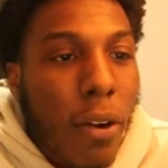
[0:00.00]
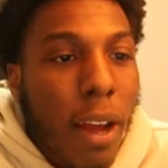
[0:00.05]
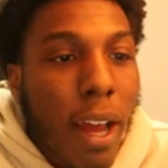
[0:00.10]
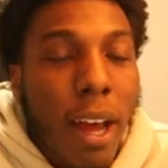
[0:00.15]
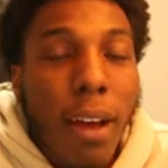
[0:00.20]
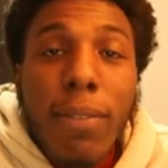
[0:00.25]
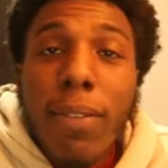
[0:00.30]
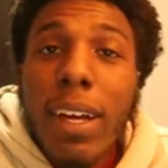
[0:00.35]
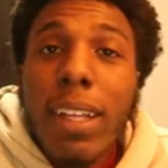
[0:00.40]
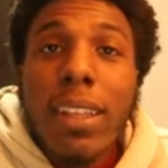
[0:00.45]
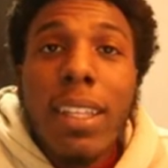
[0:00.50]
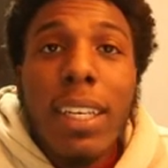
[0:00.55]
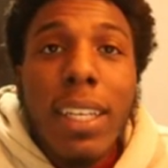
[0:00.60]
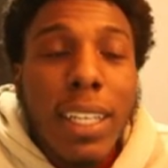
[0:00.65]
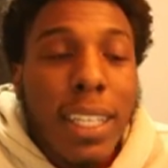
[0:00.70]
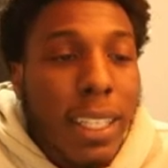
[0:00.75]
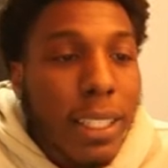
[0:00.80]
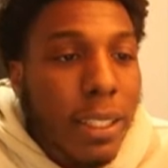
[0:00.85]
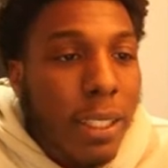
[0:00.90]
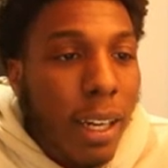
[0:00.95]
don't have nothing
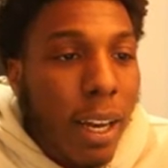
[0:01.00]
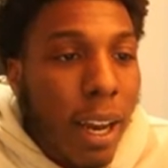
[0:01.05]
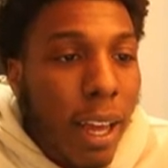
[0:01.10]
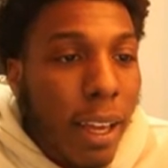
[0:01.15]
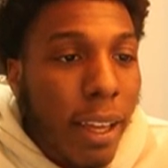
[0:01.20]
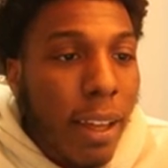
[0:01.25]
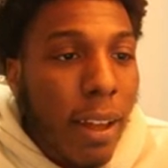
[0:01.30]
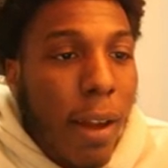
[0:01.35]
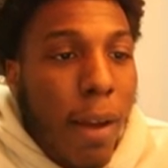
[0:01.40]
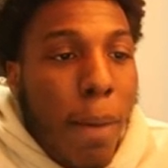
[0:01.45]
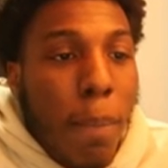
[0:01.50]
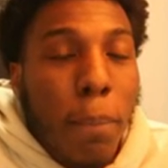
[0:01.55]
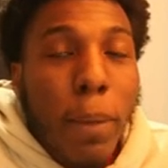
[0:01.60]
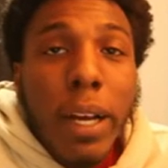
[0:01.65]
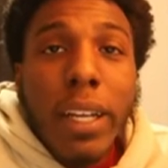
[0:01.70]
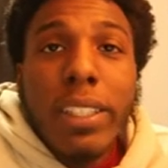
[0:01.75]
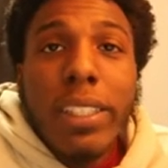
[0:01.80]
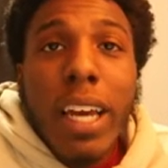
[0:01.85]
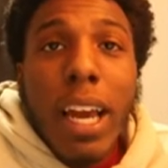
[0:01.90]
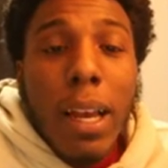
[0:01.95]
against Klay,
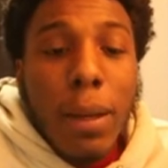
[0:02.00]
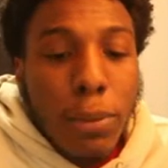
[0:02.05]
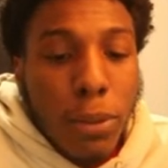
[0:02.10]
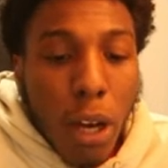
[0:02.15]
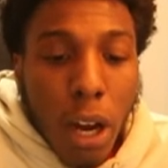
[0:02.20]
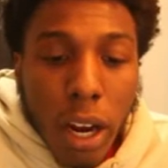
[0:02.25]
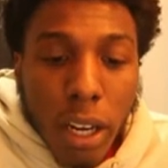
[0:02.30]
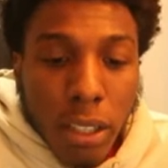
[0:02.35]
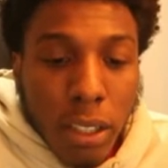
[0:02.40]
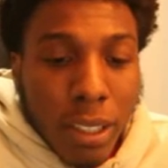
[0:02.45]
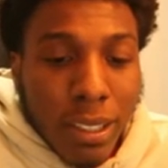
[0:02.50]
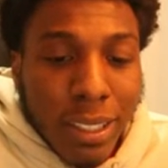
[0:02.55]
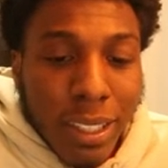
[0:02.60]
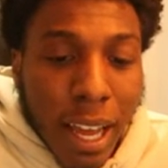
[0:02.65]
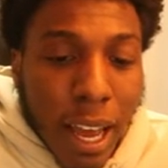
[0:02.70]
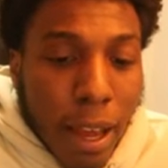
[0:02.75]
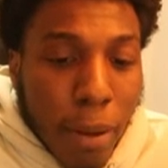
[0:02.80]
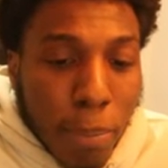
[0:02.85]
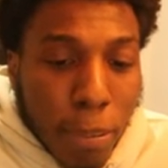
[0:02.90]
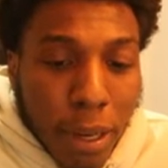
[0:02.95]
but James Harden does
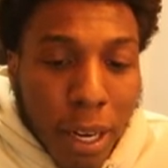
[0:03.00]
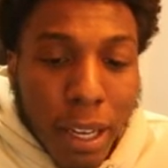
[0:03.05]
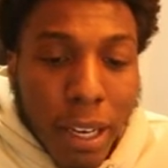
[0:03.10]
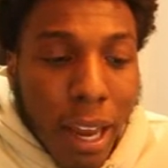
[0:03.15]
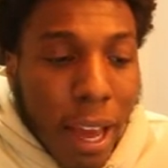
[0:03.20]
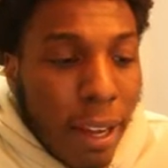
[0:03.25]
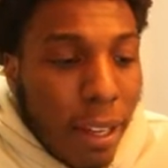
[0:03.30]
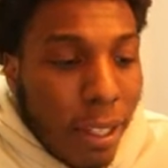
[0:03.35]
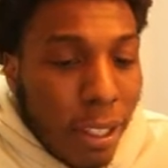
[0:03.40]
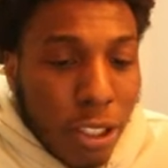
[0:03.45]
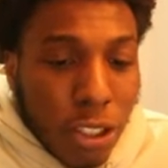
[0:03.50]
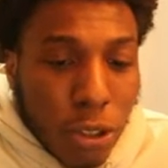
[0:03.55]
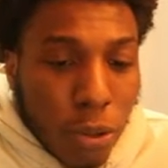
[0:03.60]
not play like a